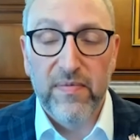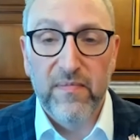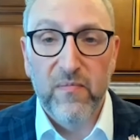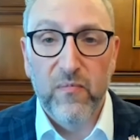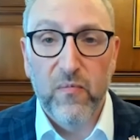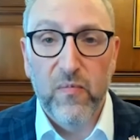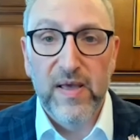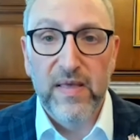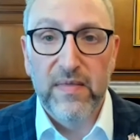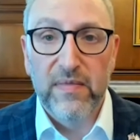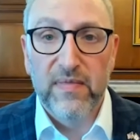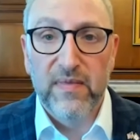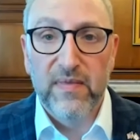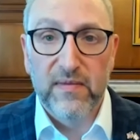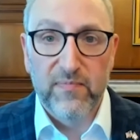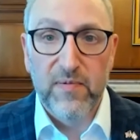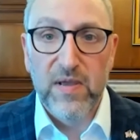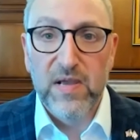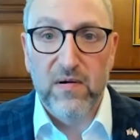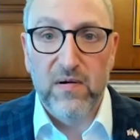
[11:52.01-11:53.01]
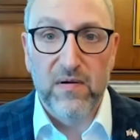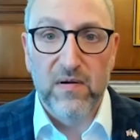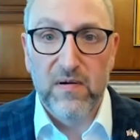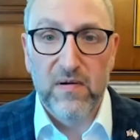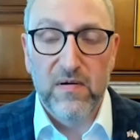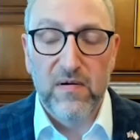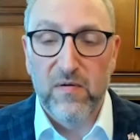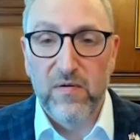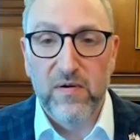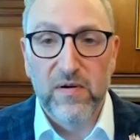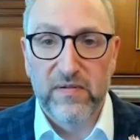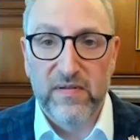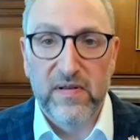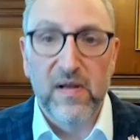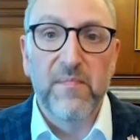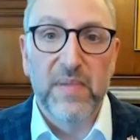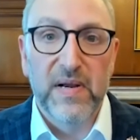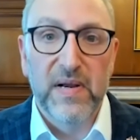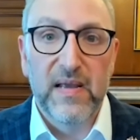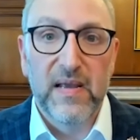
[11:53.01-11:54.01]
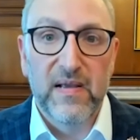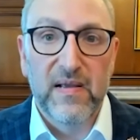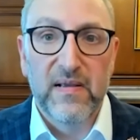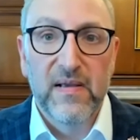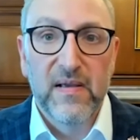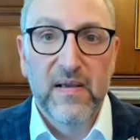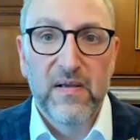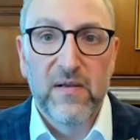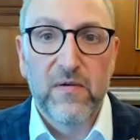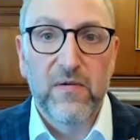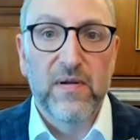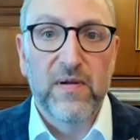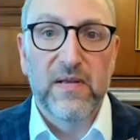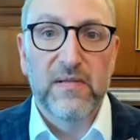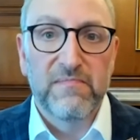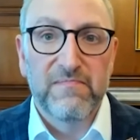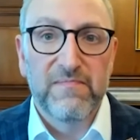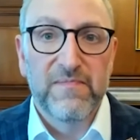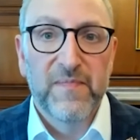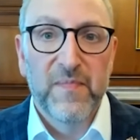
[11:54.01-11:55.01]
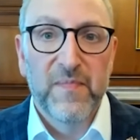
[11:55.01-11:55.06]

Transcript: the Speaker or somebody who can